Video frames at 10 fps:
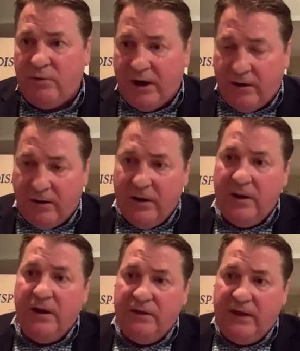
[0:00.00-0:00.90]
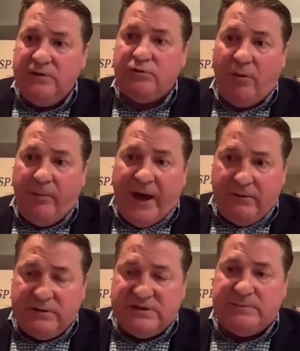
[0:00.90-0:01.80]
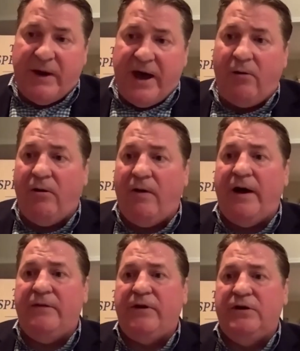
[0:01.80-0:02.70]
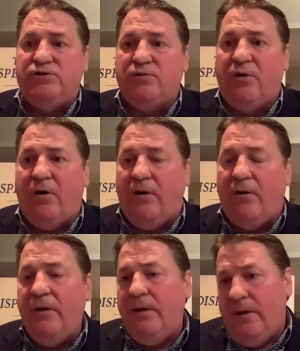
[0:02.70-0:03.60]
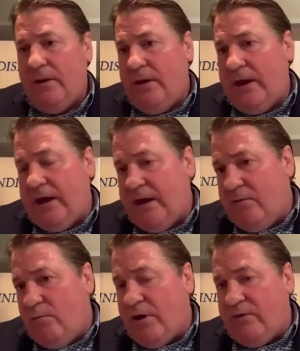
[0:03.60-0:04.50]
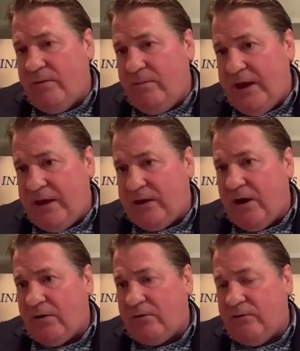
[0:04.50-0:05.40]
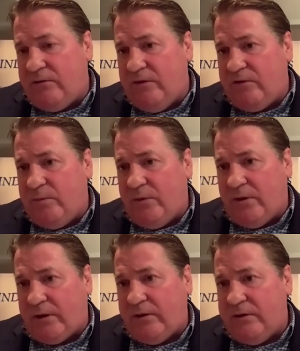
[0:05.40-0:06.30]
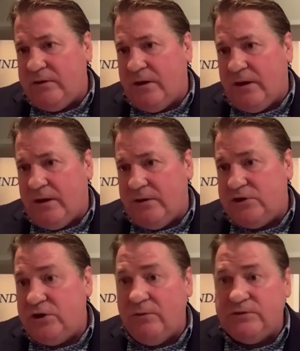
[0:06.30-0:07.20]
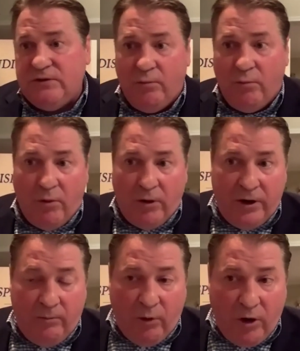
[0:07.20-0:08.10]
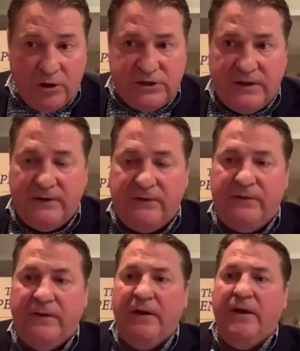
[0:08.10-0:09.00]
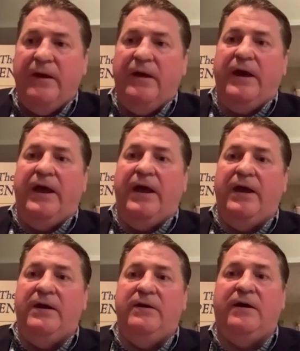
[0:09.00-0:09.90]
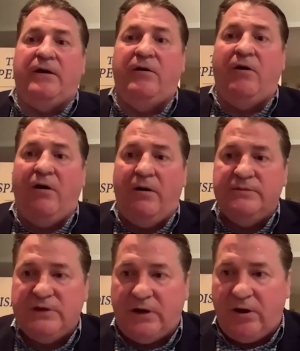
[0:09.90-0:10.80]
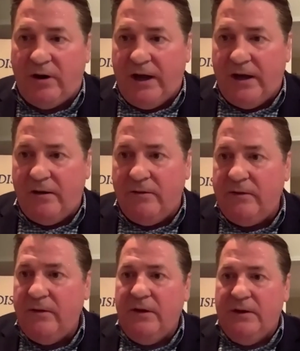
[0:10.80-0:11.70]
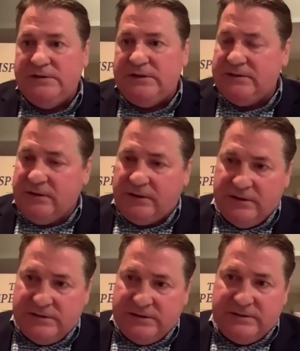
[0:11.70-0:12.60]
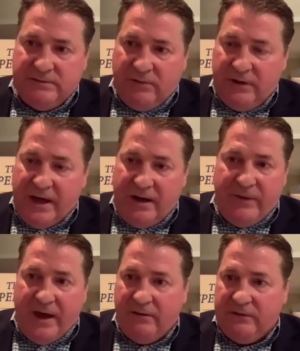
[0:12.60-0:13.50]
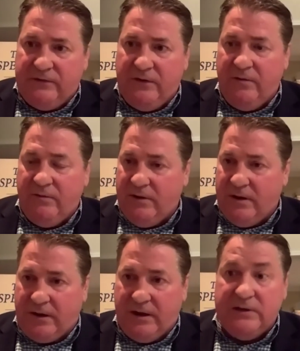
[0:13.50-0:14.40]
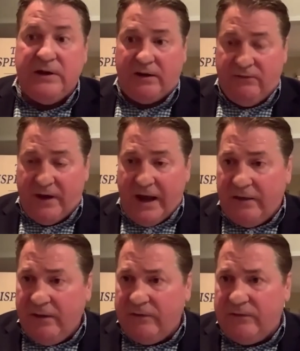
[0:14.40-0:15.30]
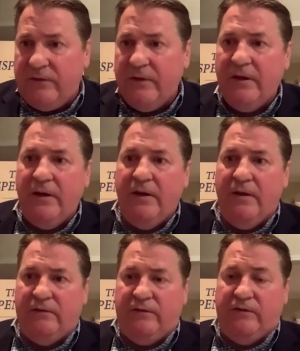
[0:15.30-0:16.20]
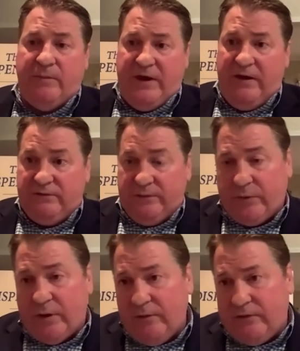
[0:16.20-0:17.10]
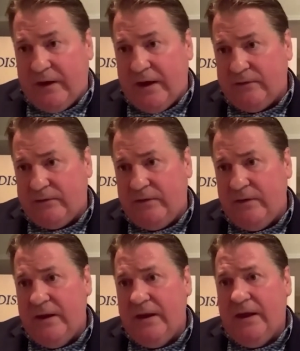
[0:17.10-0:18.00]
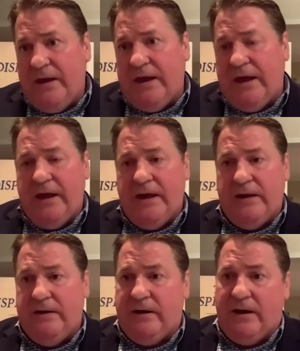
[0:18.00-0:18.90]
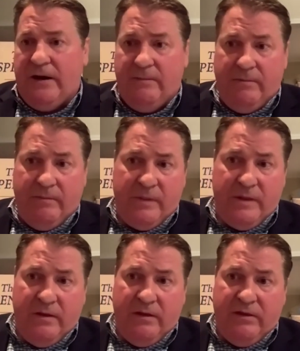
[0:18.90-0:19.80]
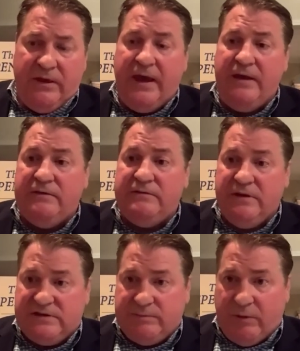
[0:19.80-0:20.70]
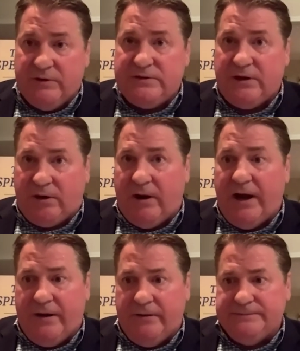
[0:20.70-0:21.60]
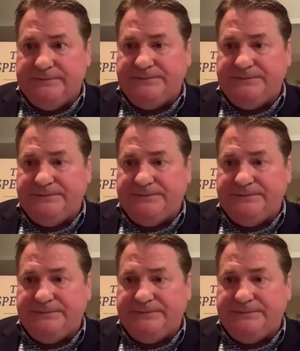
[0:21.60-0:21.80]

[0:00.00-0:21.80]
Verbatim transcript: where things were about to spiral out of control. And one of the main characters in this book, uh, Joseph Warren, emerges and uh, calms the crowd. Says, "Look, this is. We're not about to uh, conduct violence. This is a peaceful protest." And um, they disperse the crowd.